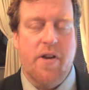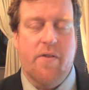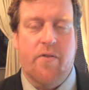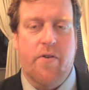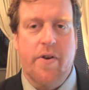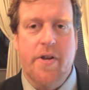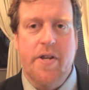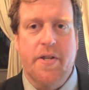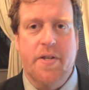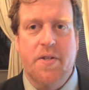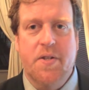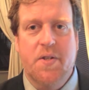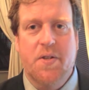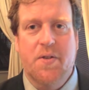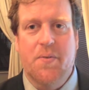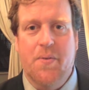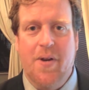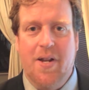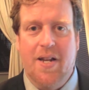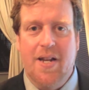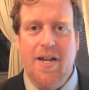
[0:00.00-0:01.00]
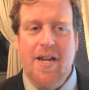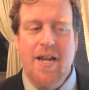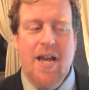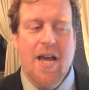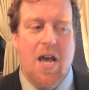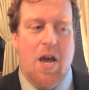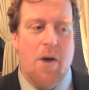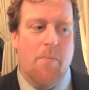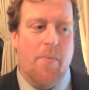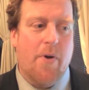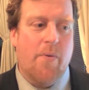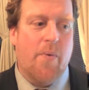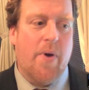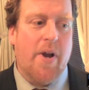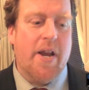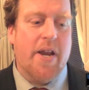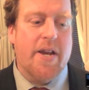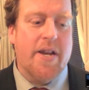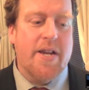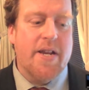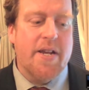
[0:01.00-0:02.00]
ever is, really. But
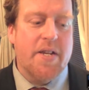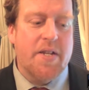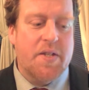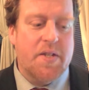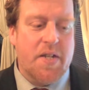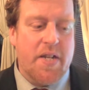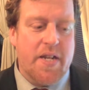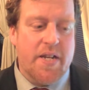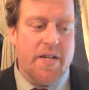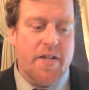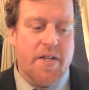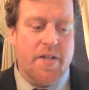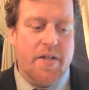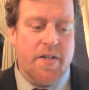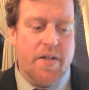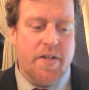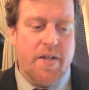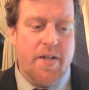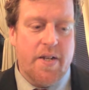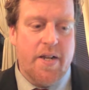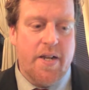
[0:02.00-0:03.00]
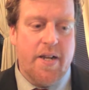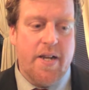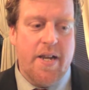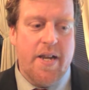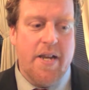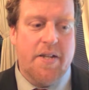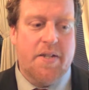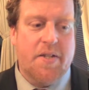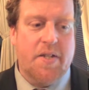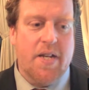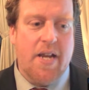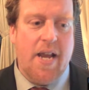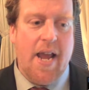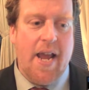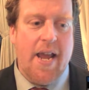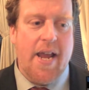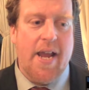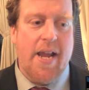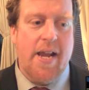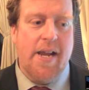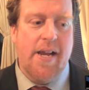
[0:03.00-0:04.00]
what it is it's
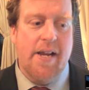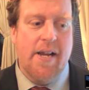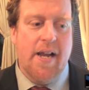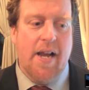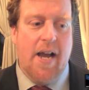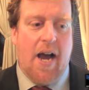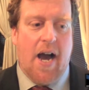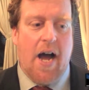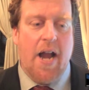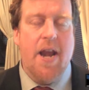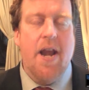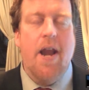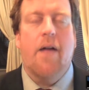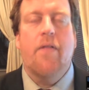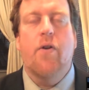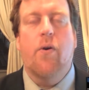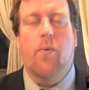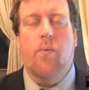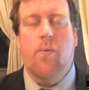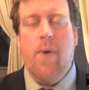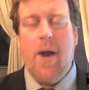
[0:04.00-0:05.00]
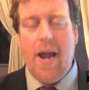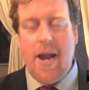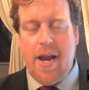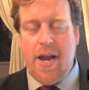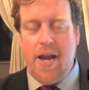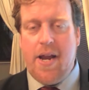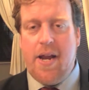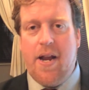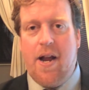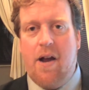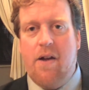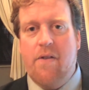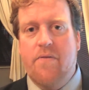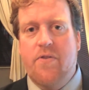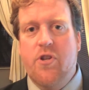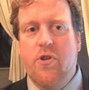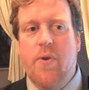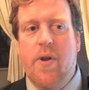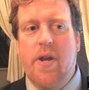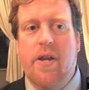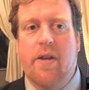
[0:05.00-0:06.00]
another way of
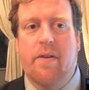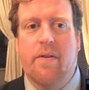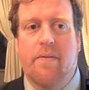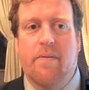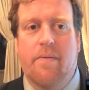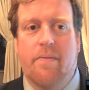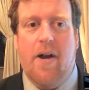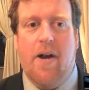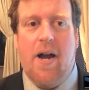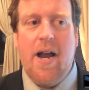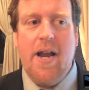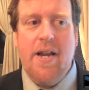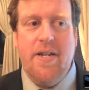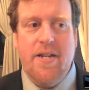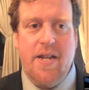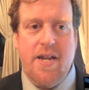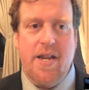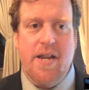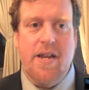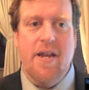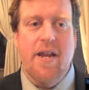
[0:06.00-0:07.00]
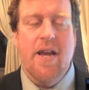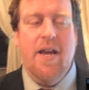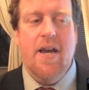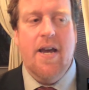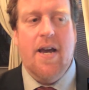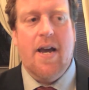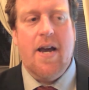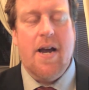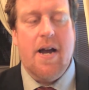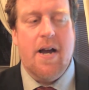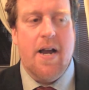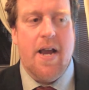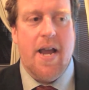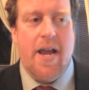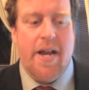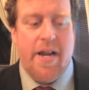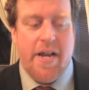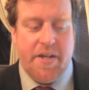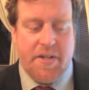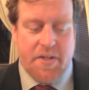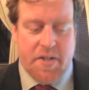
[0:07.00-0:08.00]
doing IT.
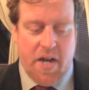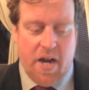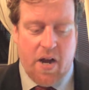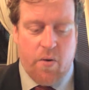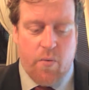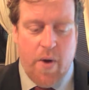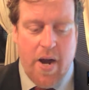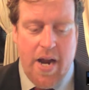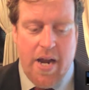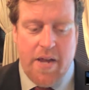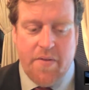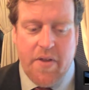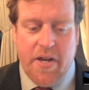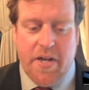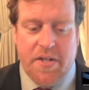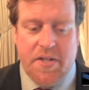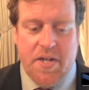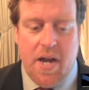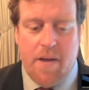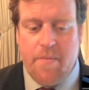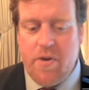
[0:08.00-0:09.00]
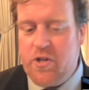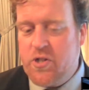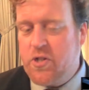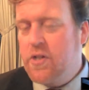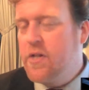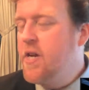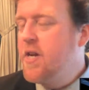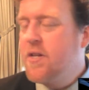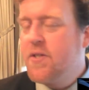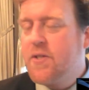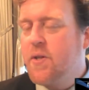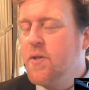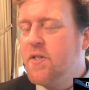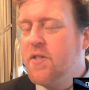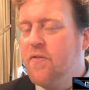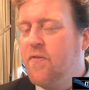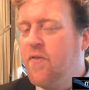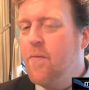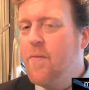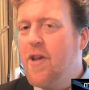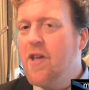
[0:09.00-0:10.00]
And it's a way that is not mutually
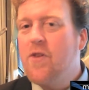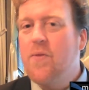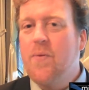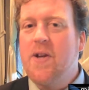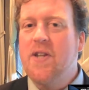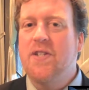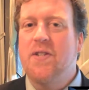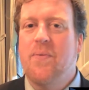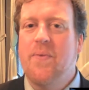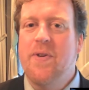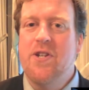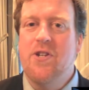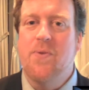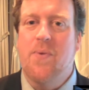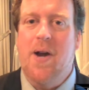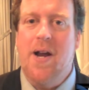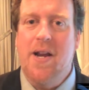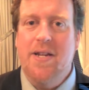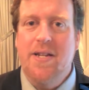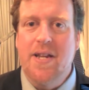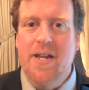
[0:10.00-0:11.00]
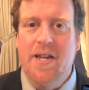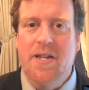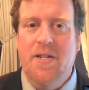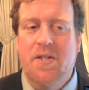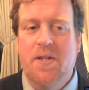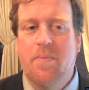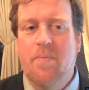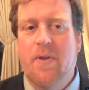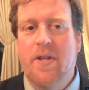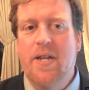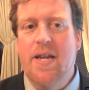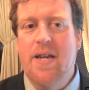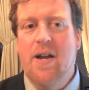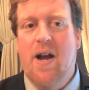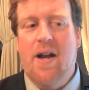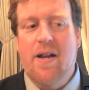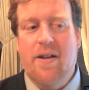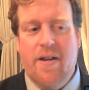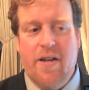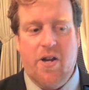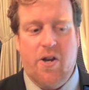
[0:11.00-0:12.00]
exclusive from the other ways that we do IT. It's simply,
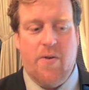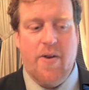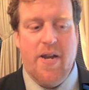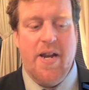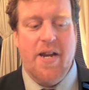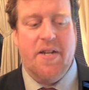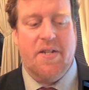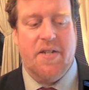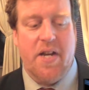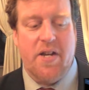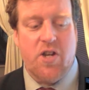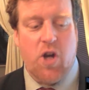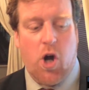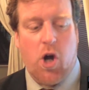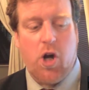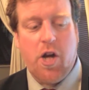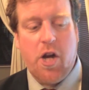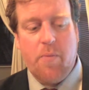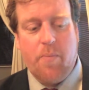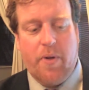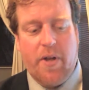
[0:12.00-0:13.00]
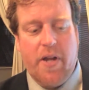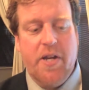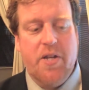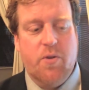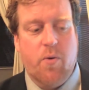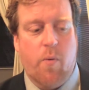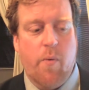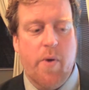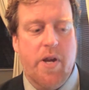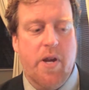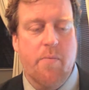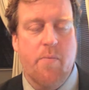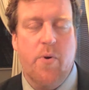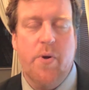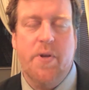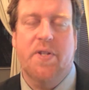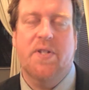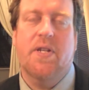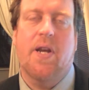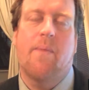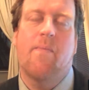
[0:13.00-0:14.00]
it is a target place where we can
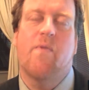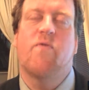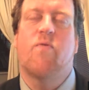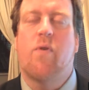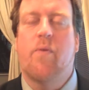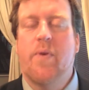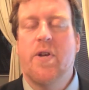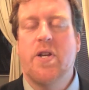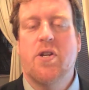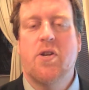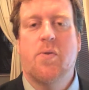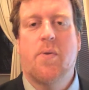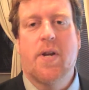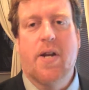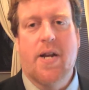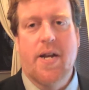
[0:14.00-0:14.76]
put some of what we do in